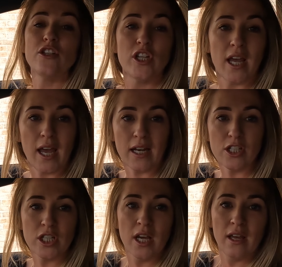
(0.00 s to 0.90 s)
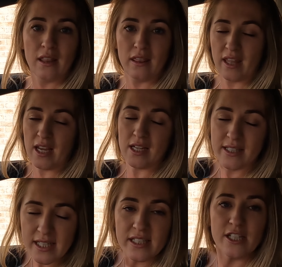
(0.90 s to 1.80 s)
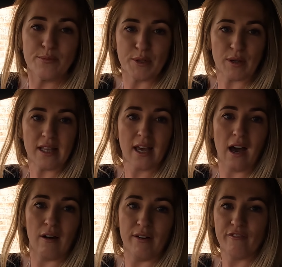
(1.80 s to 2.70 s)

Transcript: change the distance between the car in